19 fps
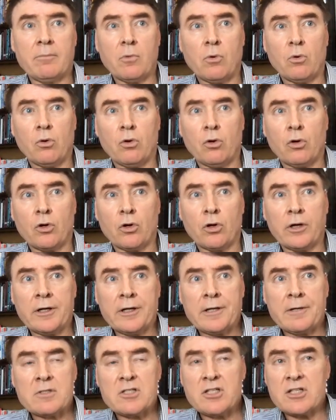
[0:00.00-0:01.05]
or
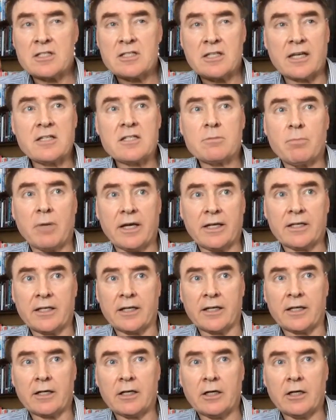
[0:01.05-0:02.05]
just sense making,